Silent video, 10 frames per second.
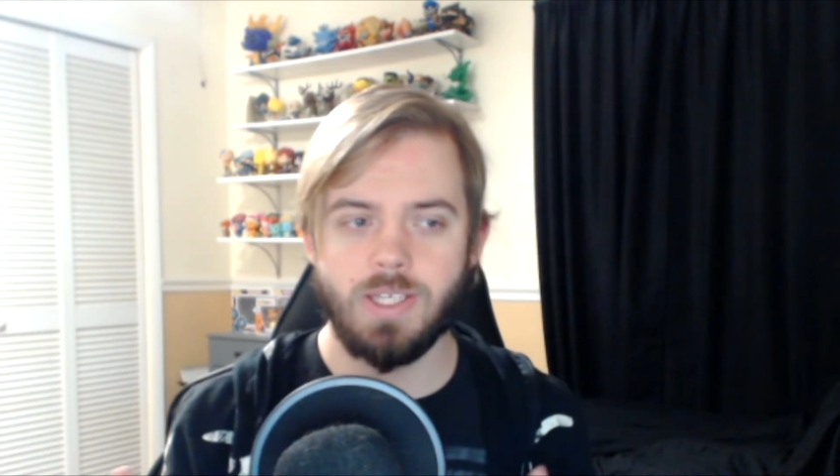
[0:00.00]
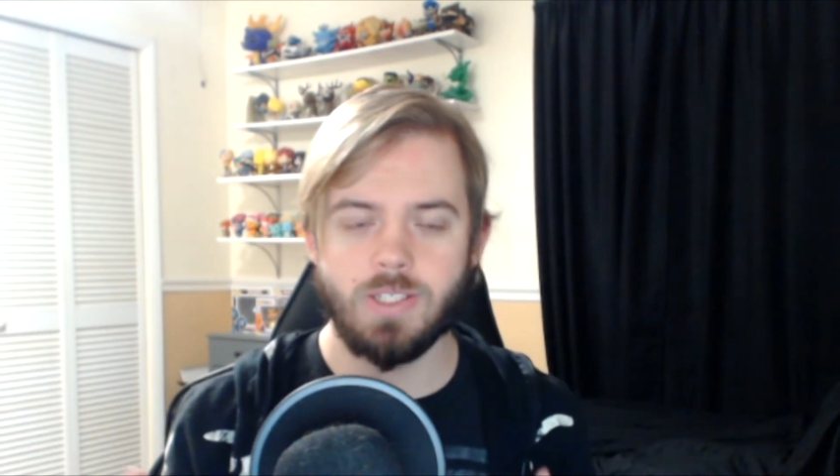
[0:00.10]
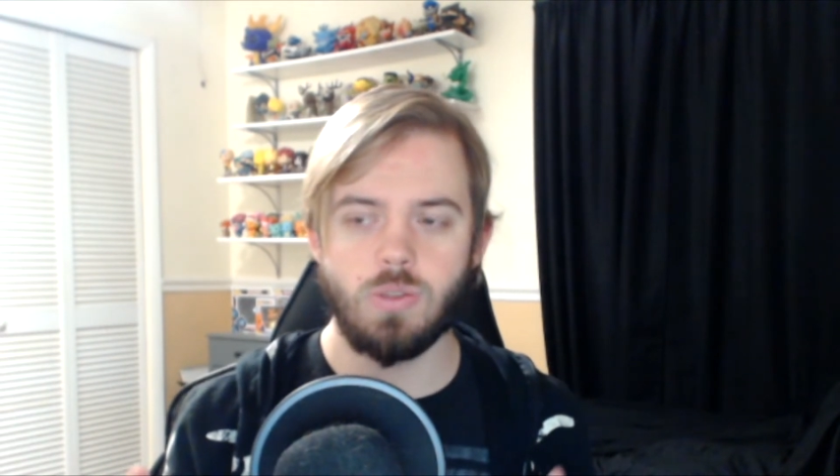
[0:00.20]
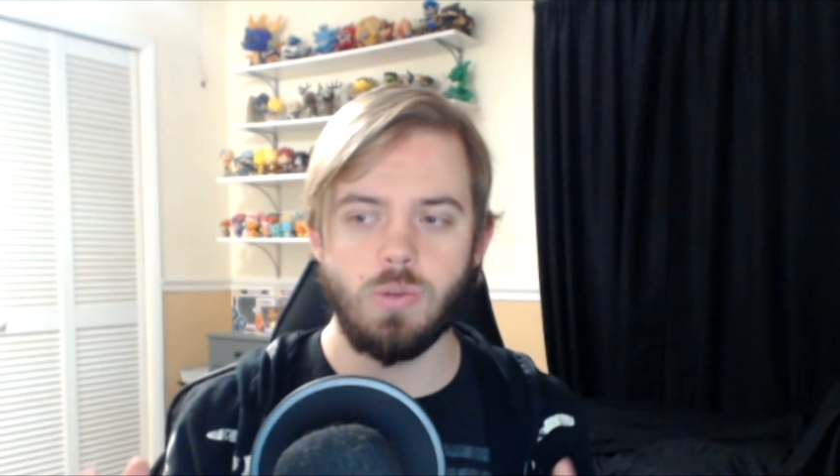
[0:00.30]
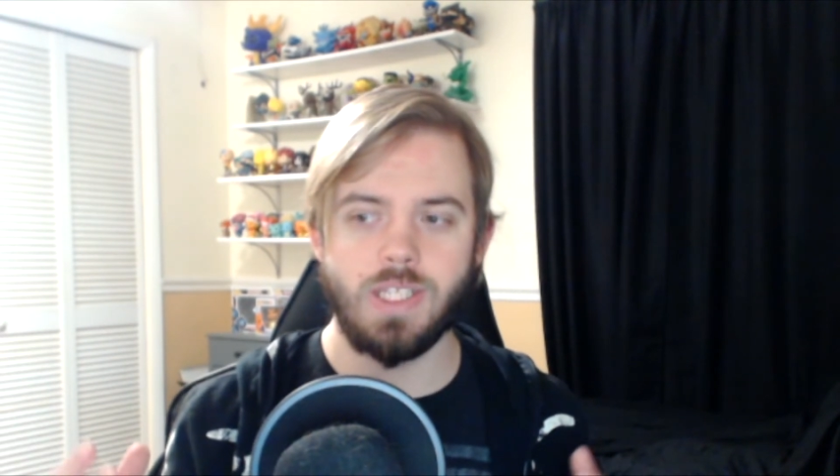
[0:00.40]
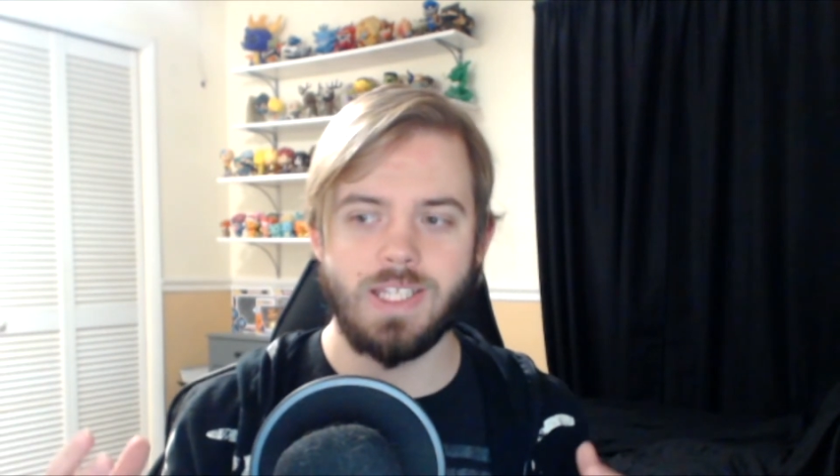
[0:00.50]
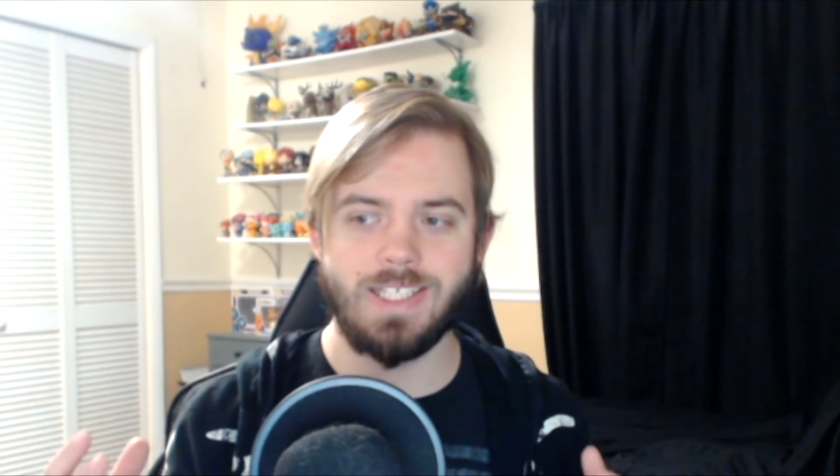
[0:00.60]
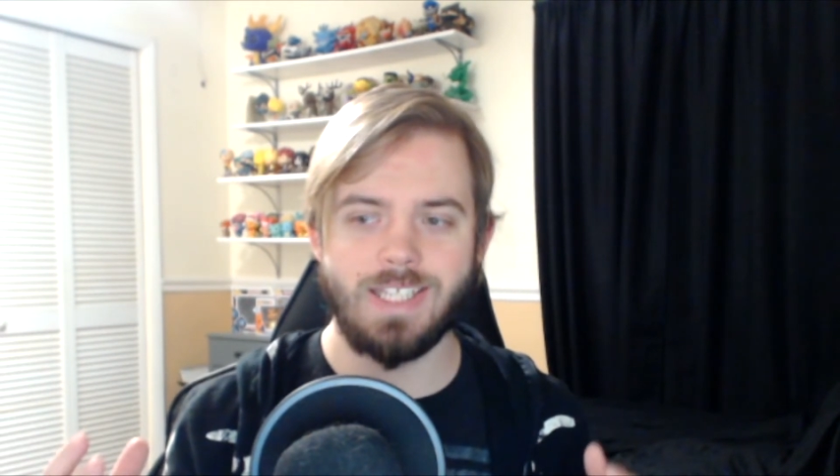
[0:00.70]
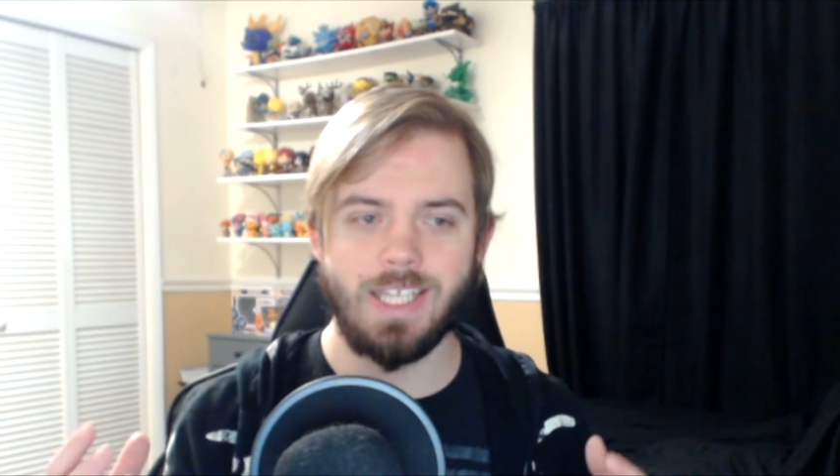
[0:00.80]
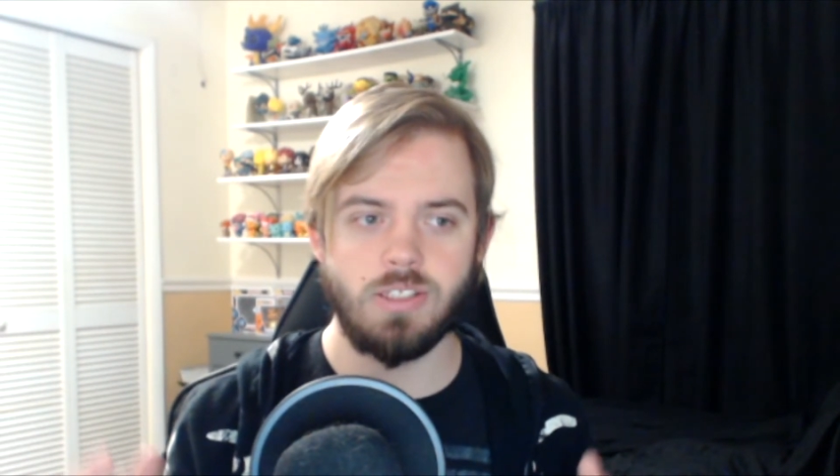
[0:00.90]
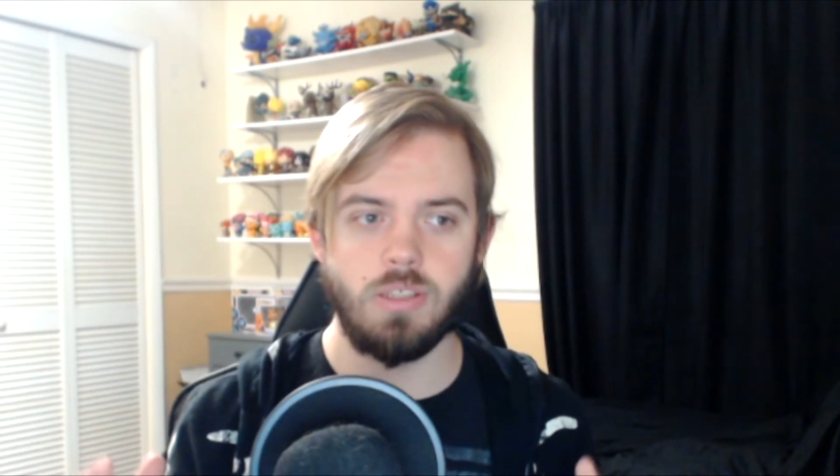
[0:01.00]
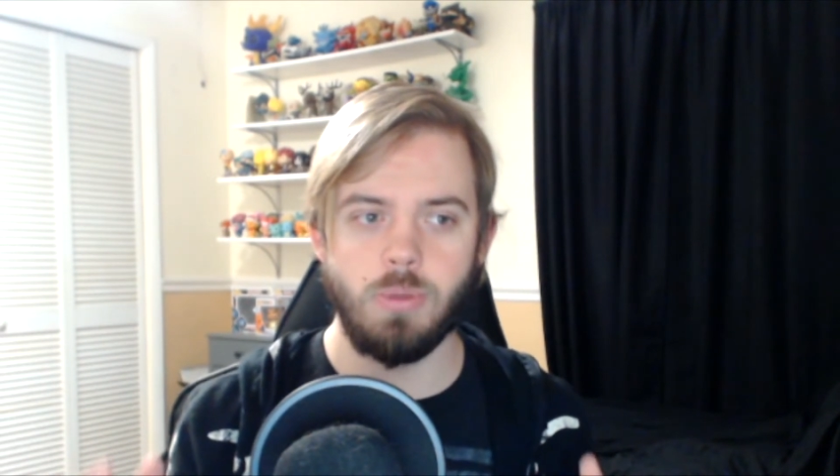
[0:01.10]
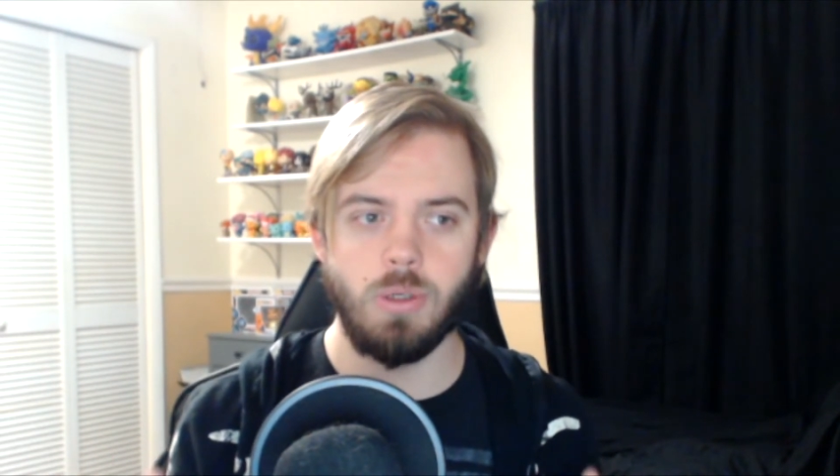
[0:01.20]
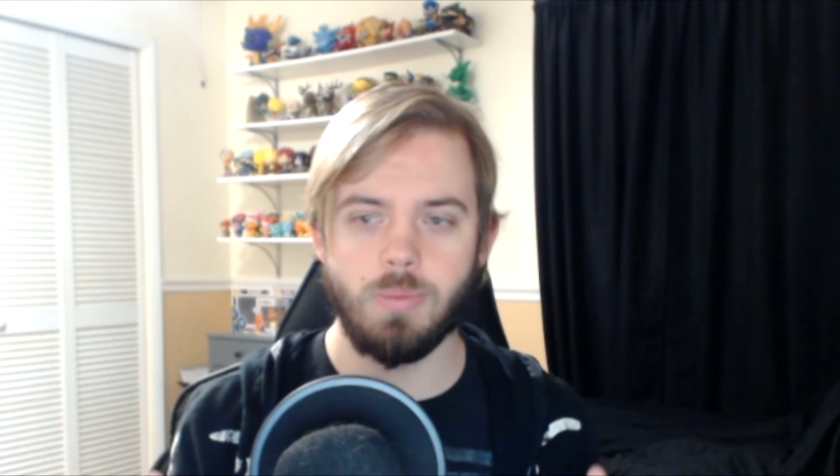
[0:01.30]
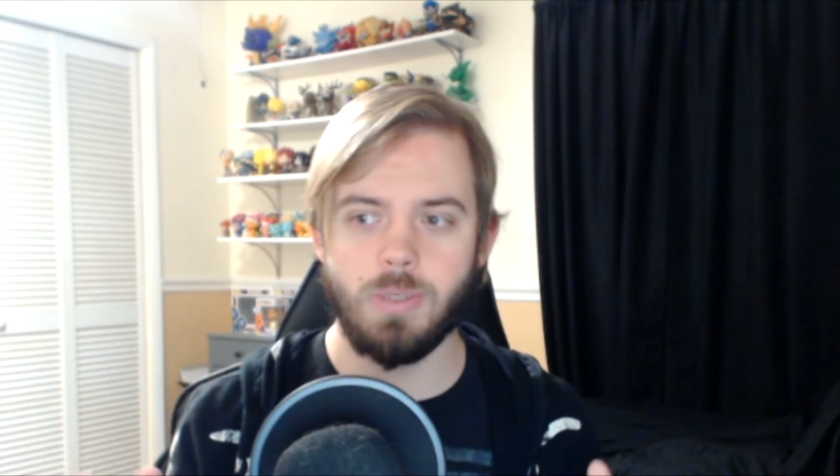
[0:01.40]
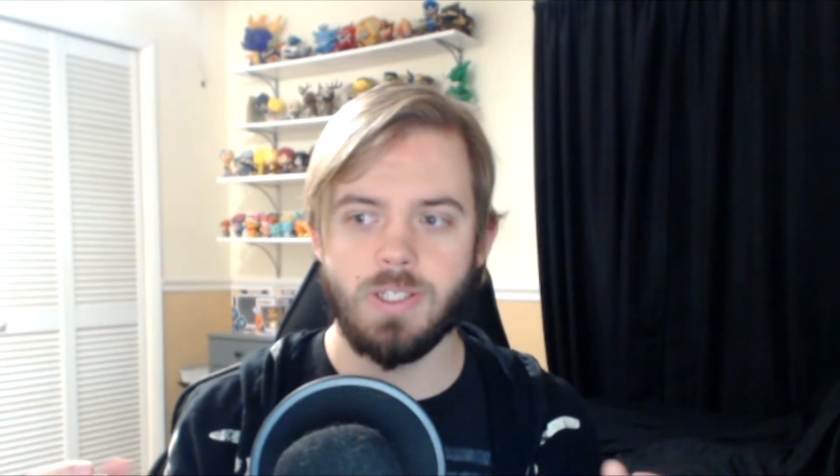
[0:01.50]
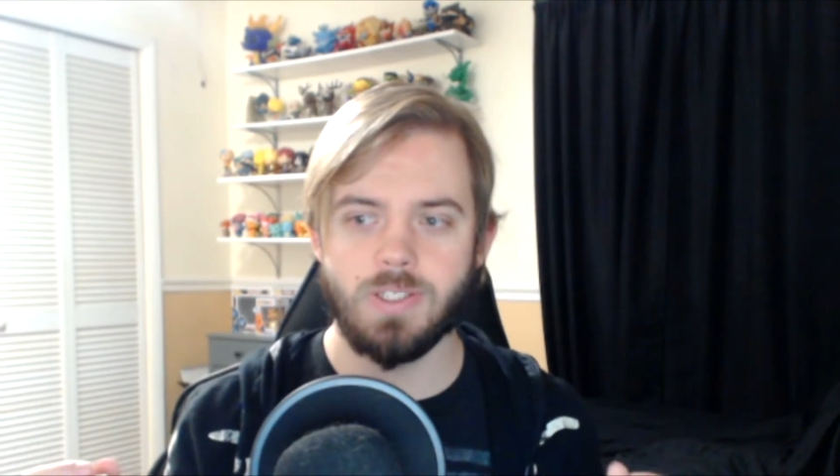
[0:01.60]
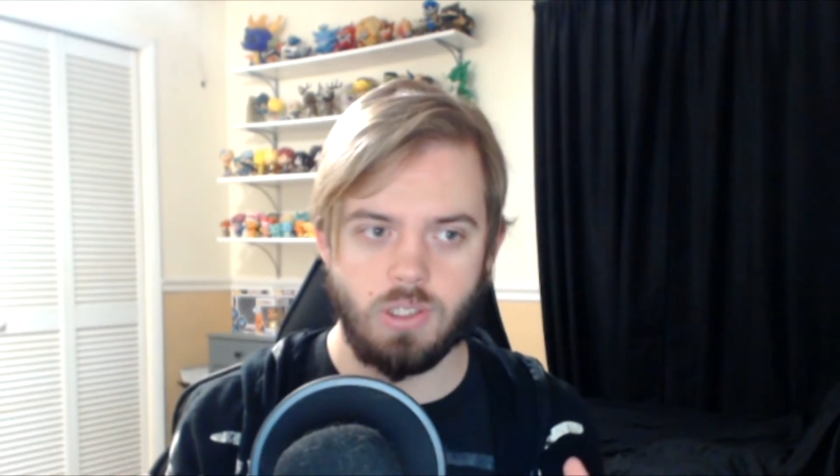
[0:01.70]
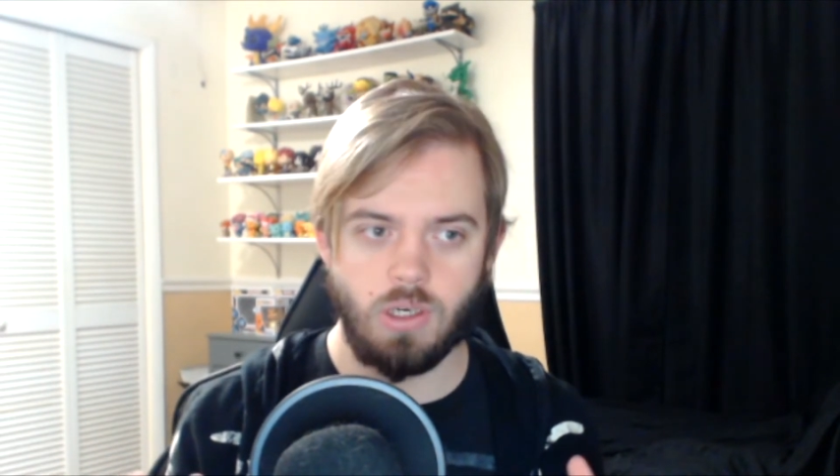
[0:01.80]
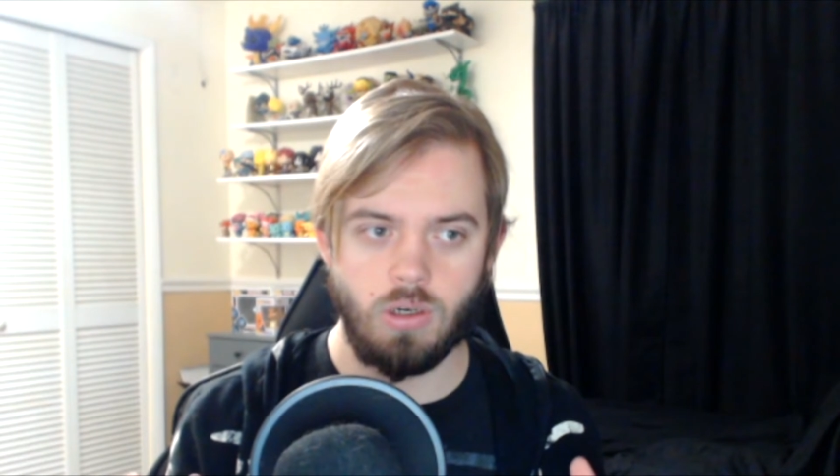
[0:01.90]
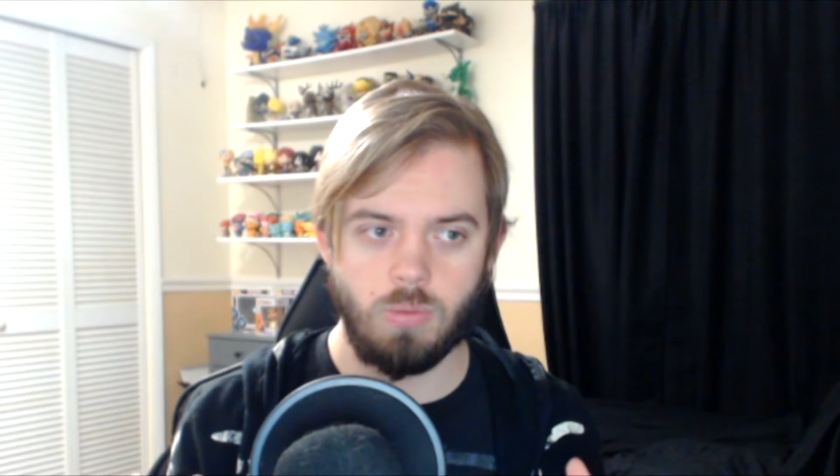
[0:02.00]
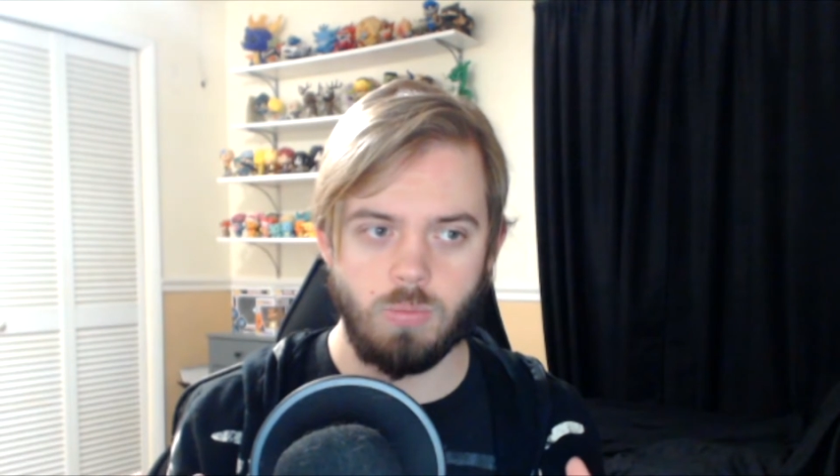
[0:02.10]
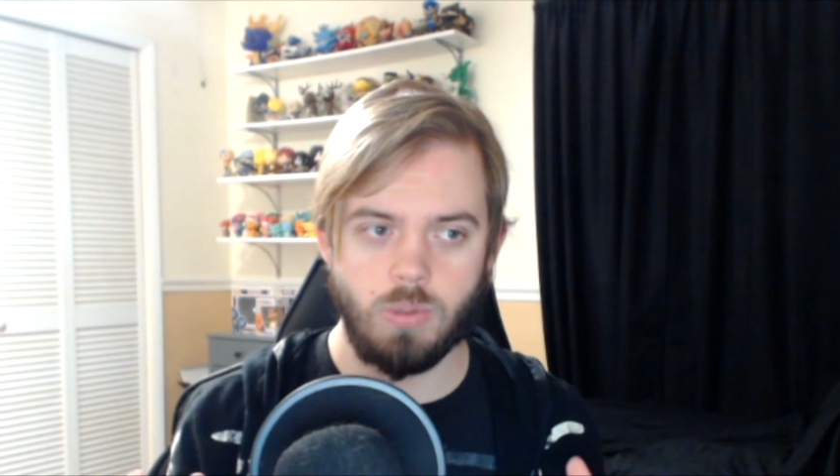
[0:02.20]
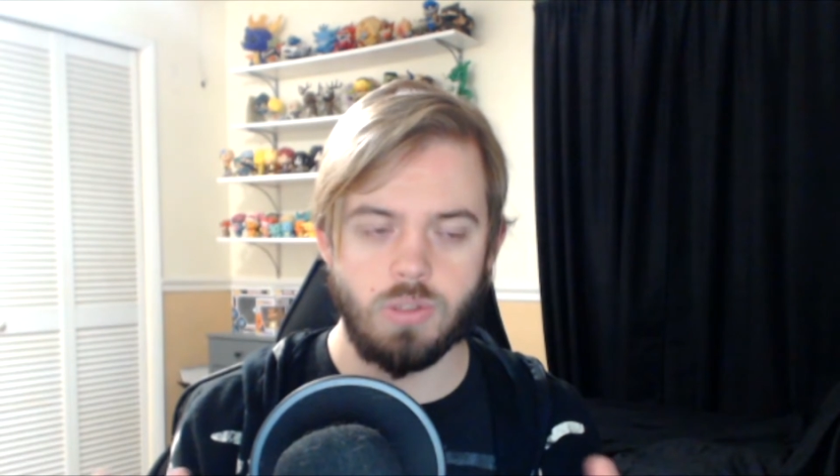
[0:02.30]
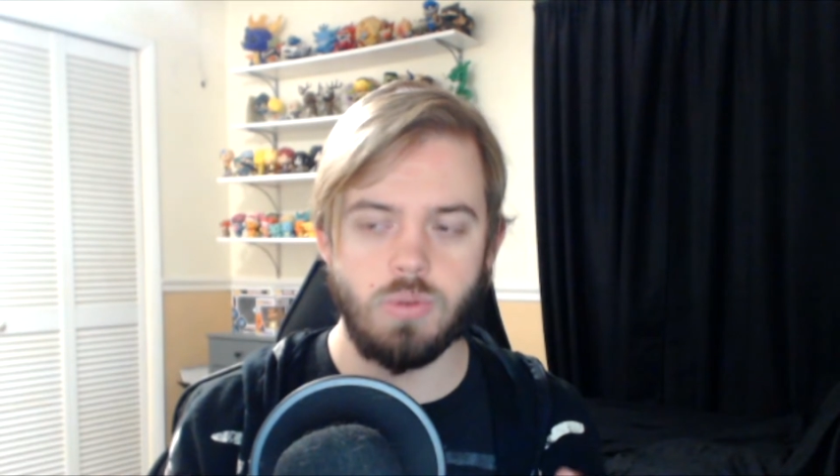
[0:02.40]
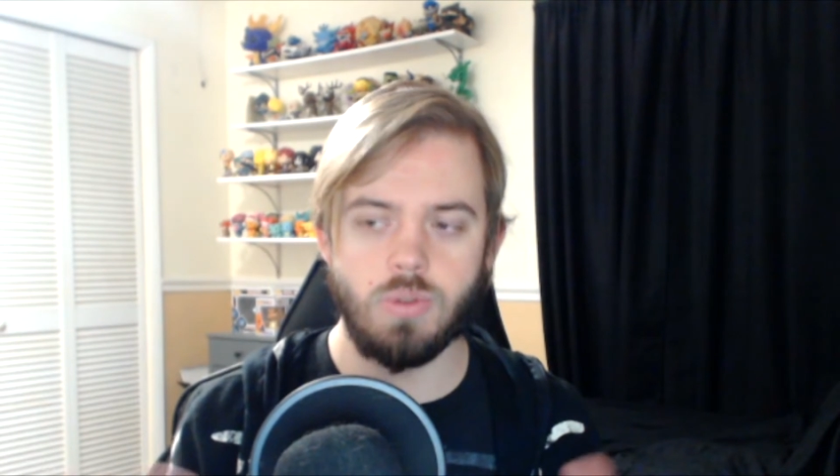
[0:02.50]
it is cool that these legendary Pokemons are what you